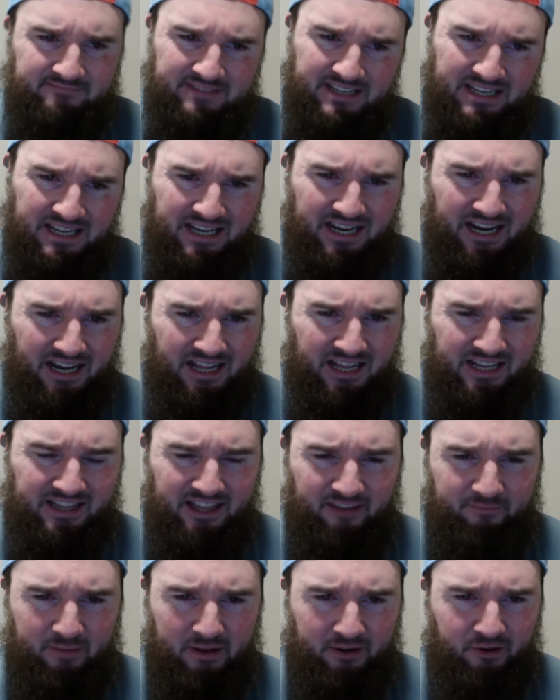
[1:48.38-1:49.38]
I like
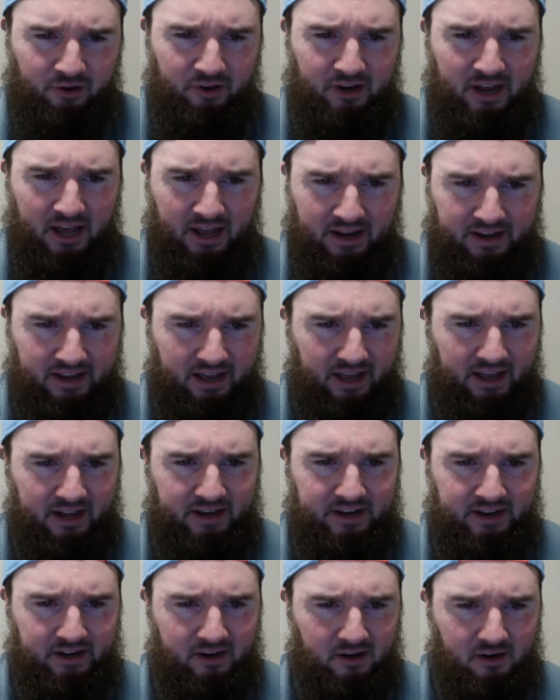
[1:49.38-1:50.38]
they've been good head-to-head
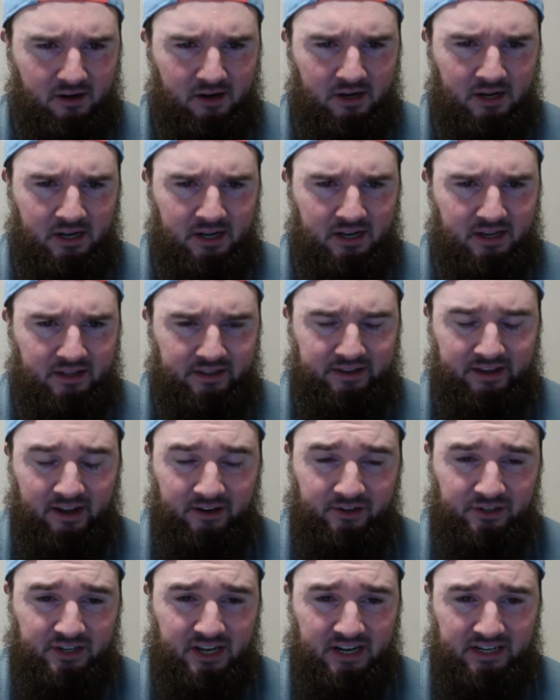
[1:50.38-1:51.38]
here. The
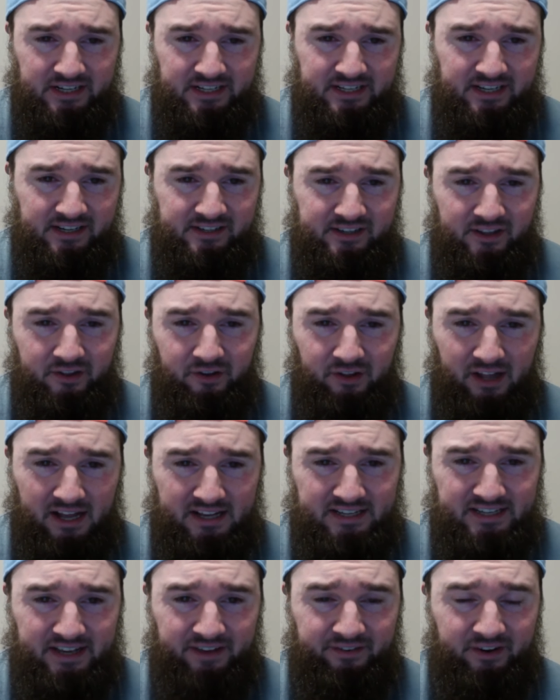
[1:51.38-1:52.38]
under's hit in 6 of their last
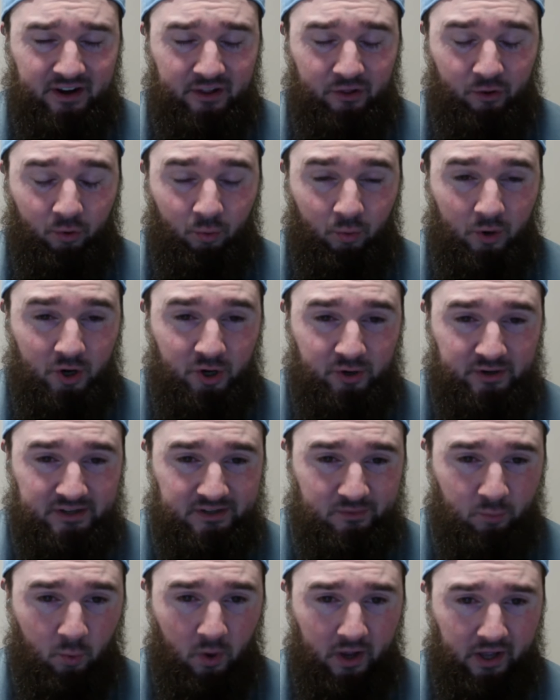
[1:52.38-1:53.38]
7 on the road as
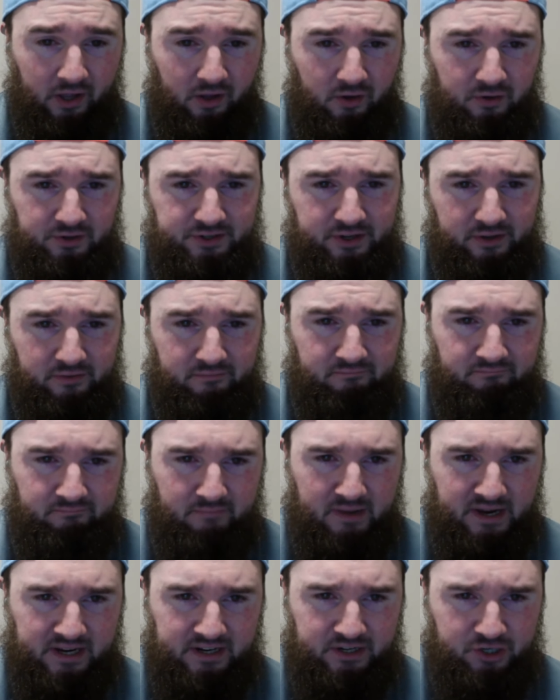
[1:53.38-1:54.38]
well, so
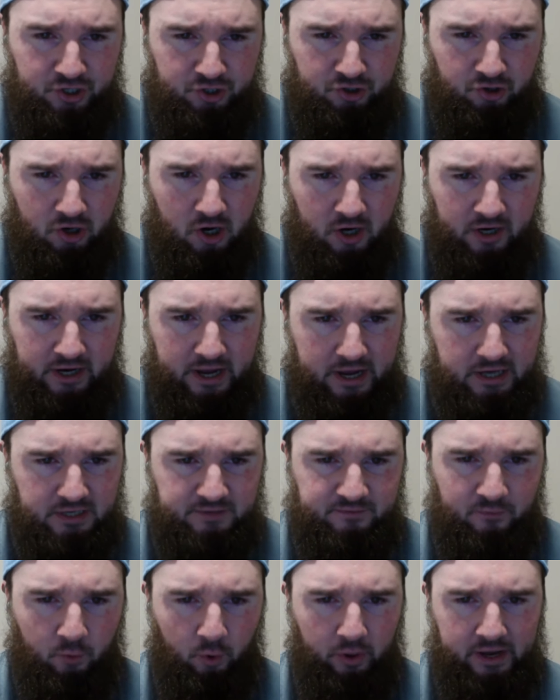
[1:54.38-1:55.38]
making a strong case
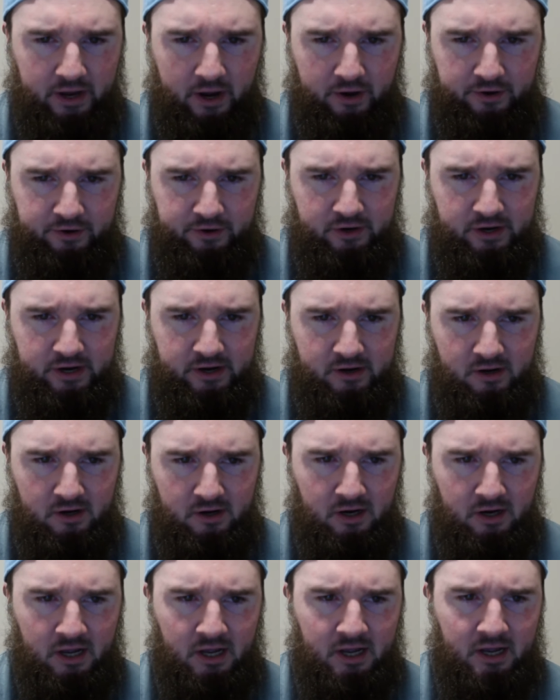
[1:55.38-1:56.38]
for the under here.